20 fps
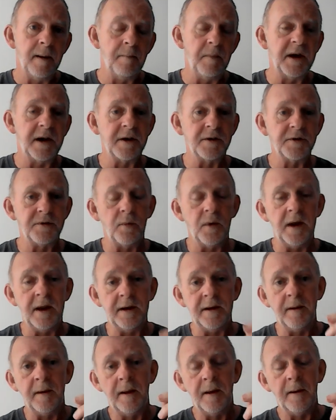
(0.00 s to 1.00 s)
Because
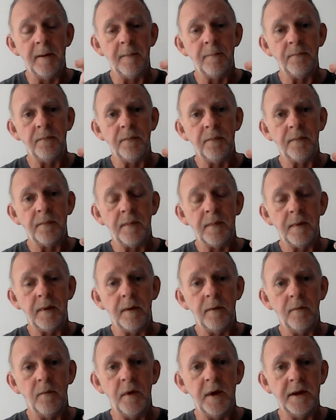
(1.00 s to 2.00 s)
when
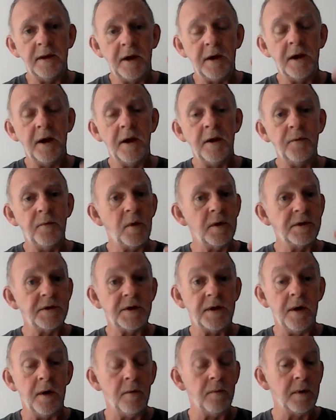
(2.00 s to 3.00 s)
the good
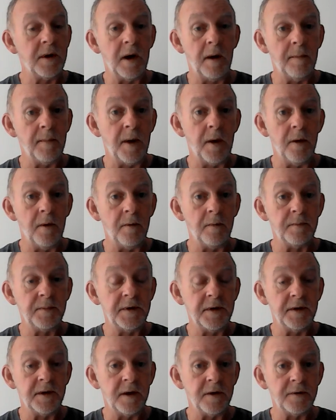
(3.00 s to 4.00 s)
ones don't come home
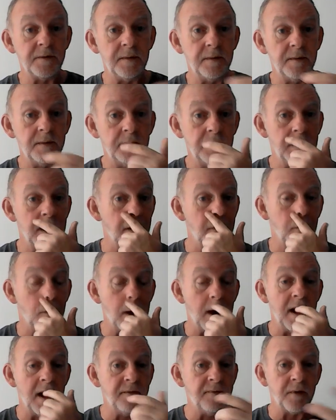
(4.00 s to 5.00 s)
to their
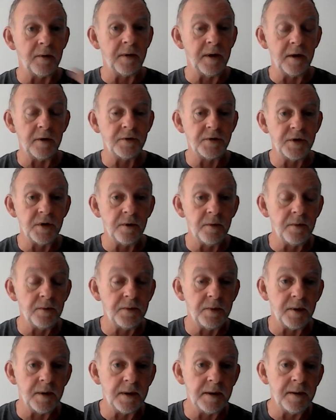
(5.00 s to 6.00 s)
wife or their
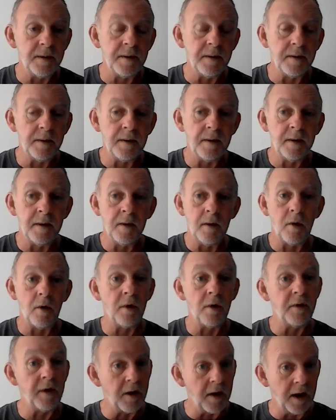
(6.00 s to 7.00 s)
children,
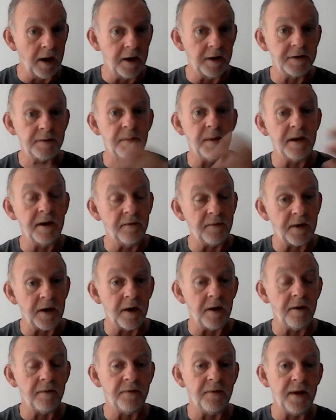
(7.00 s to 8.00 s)
or their husband if
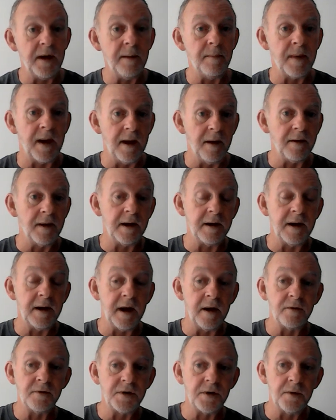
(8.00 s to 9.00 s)
they're a female, and
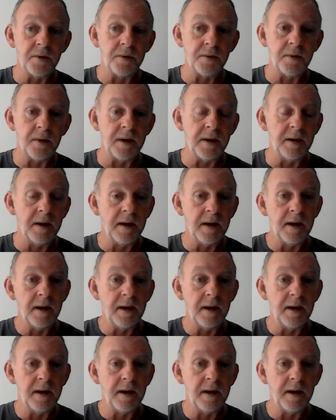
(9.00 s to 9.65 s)
their children,